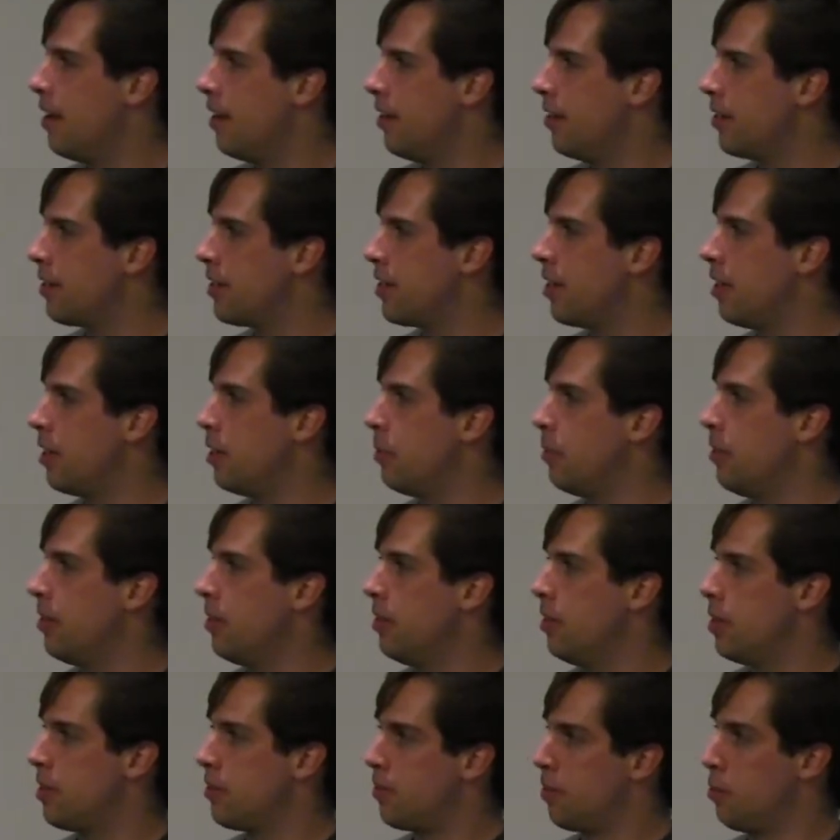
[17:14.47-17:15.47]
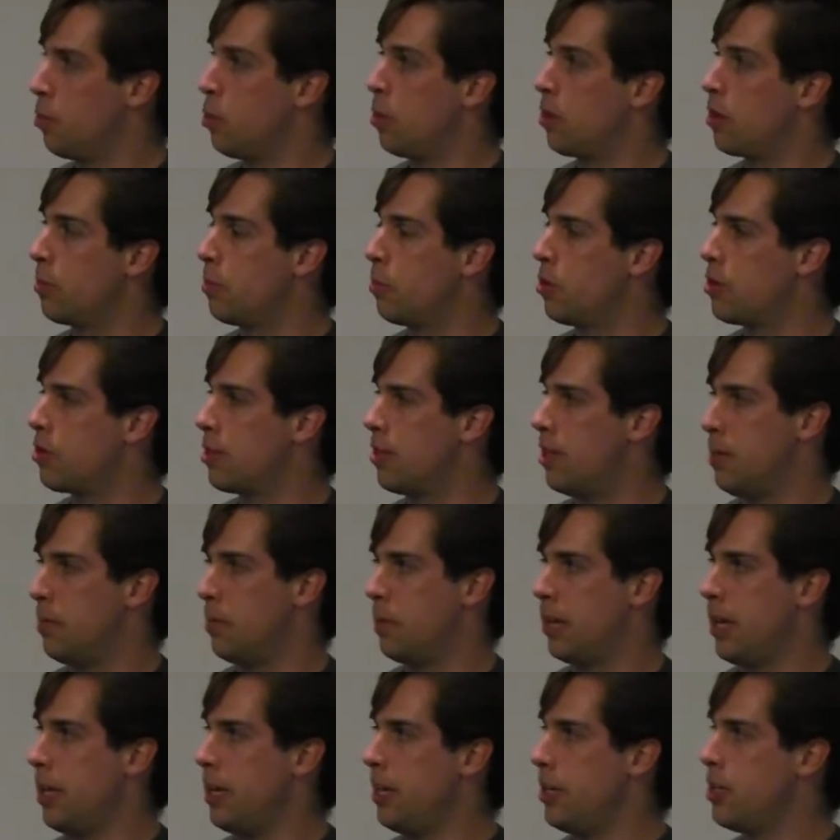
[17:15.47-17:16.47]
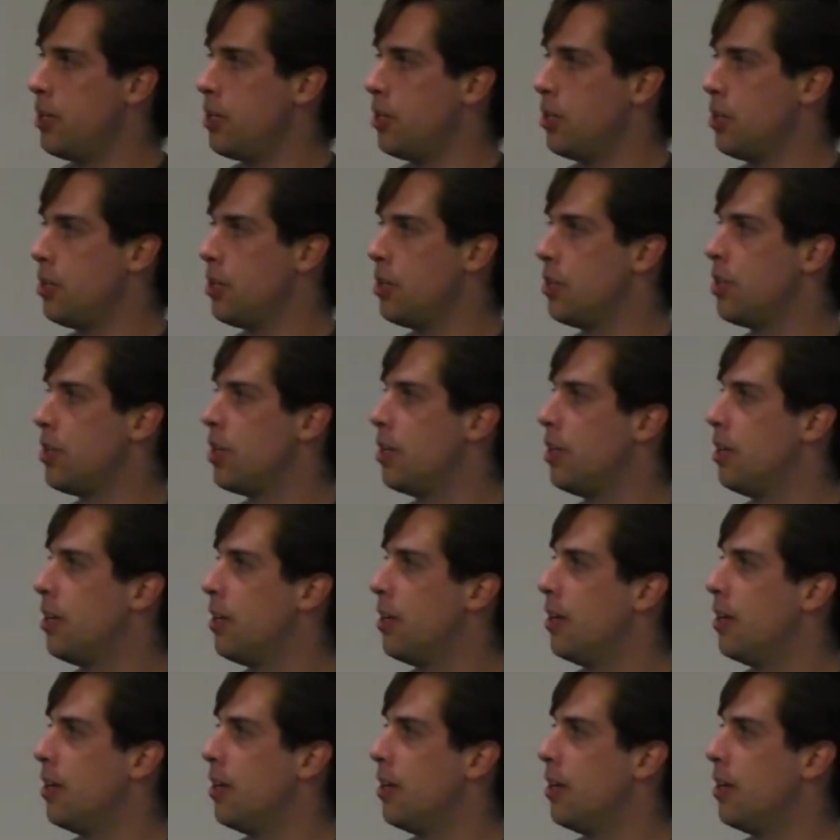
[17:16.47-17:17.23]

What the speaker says: They're starting to be used for more commercial applications.